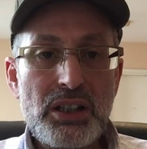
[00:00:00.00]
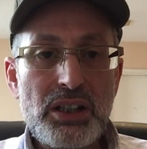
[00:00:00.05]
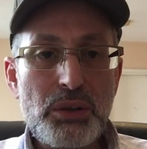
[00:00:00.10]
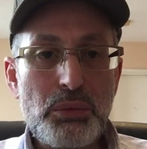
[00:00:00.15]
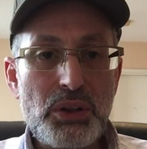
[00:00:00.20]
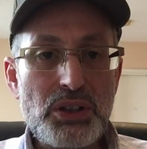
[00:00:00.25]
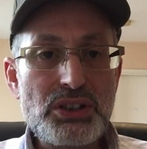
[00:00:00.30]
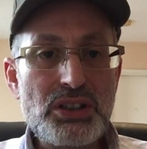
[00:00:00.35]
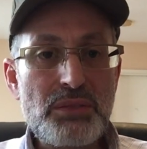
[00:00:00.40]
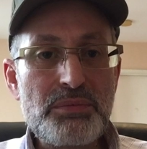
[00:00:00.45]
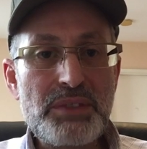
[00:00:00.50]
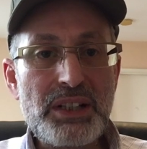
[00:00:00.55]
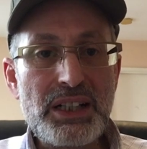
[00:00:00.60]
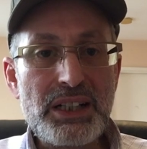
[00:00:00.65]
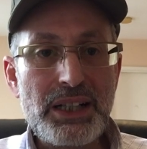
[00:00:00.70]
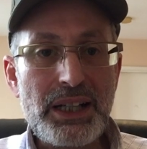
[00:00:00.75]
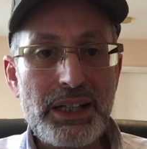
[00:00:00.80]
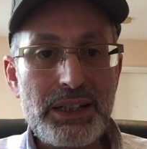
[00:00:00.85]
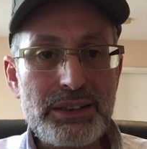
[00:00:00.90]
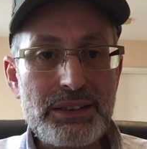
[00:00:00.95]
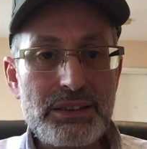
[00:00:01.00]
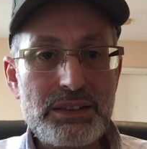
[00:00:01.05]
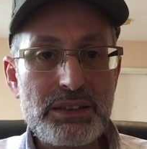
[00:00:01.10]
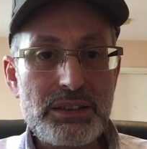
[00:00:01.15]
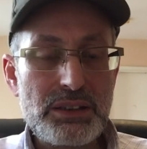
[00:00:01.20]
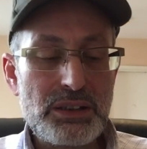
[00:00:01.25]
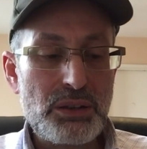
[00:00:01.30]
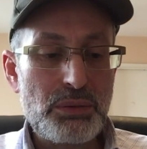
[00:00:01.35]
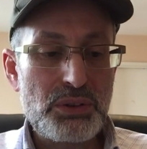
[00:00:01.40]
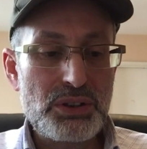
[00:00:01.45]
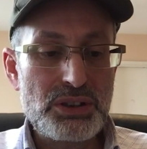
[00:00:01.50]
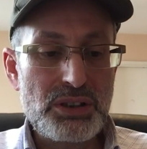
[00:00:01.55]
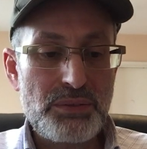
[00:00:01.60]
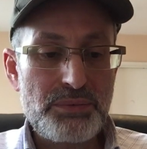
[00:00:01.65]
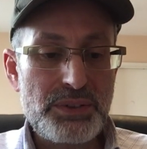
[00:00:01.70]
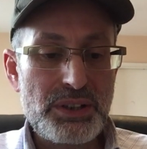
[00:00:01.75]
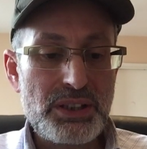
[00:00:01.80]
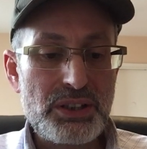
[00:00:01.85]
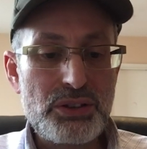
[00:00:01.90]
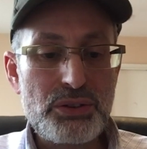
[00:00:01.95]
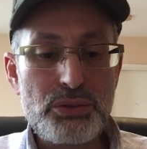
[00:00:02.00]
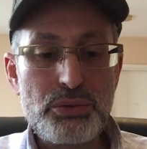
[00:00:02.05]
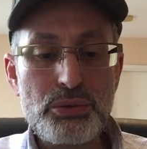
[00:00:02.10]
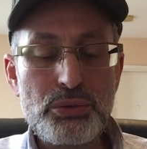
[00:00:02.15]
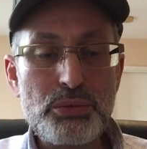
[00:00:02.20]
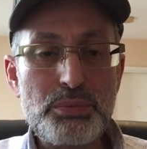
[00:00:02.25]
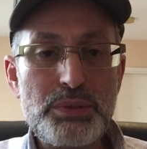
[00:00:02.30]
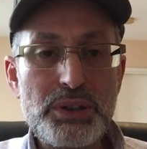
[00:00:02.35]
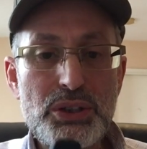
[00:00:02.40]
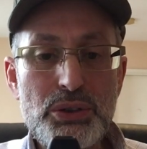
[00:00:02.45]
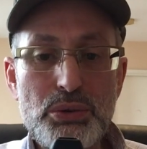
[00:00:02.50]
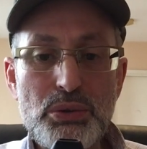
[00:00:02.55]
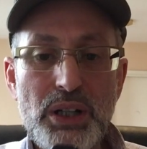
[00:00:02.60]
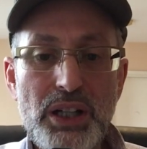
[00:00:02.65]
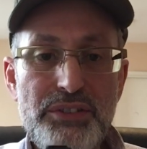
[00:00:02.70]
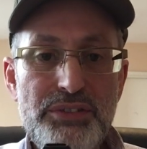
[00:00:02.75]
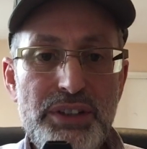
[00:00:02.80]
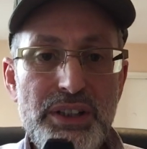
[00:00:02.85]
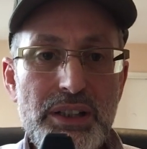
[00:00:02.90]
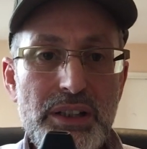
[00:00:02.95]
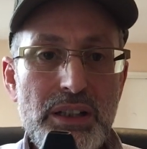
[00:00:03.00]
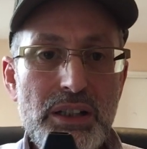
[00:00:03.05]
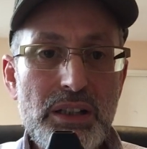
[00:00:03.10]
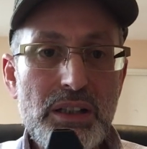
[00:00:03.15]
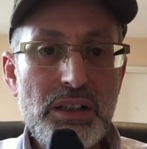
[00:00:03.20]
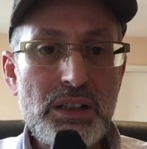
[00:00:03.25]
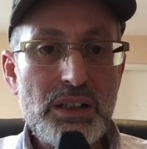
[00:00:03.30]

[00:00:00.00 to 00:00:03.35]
you want something light, you don't want something to be too heavy.